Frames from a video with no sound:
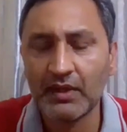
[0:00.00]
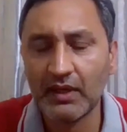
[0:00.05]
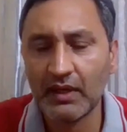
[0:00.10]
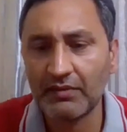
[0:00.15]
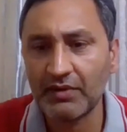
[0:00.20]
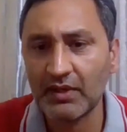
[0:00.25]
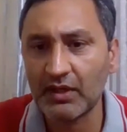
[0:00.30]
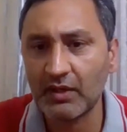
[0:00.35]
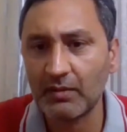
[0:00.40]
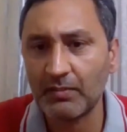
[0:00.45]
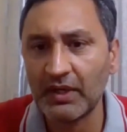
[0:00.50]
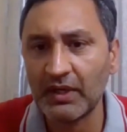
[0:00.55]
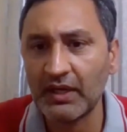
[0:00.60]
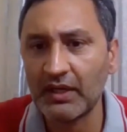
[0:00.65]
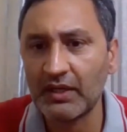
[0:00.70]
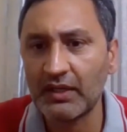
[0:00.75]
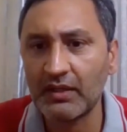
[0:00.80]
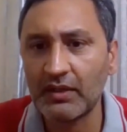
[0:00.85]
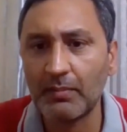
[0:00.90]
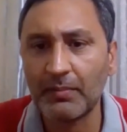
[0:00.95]
having
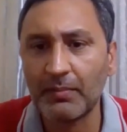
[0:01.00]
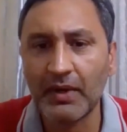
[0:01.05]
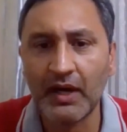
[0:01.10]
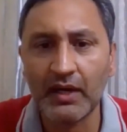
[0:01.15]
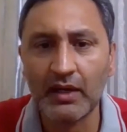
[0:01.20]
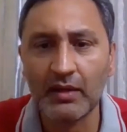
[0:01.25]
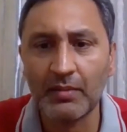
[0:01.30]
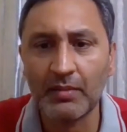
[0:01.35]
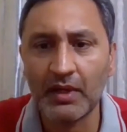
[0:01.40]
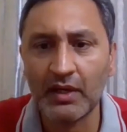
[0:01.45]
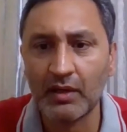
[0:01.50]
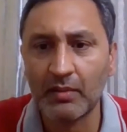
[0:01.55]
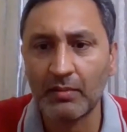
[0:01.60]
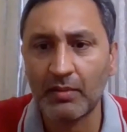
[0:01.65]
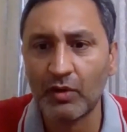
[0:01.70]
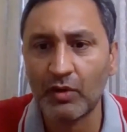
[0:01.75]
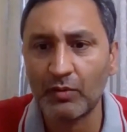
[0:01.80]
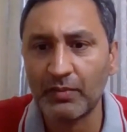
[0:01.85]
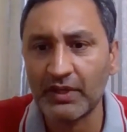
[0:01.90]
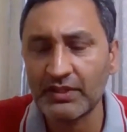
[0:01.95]
debate in the parliament
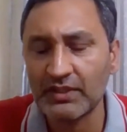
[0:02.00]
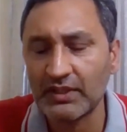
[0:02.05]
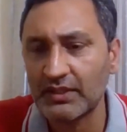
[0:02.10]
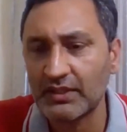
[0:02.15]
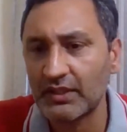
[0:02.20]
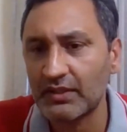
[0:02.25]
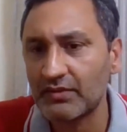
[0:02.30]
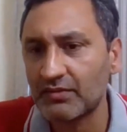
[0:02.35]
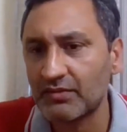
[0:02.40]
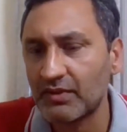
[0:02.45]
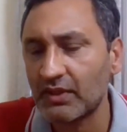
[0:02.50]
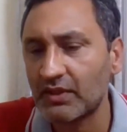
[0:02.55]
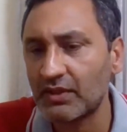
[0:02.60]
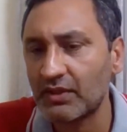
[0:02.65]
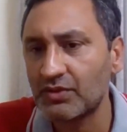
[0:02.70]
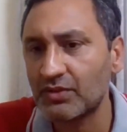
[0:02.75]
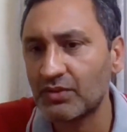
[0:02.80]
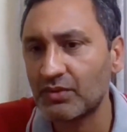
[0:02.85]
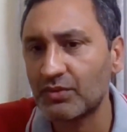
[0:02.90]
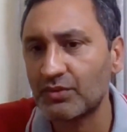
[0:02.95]
about budget and trade
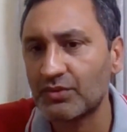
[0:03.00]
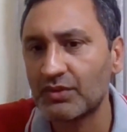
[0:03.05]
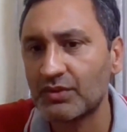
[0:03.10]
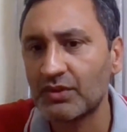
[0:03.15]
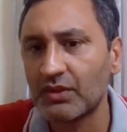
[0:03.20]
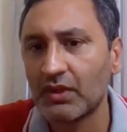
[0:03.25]
issues.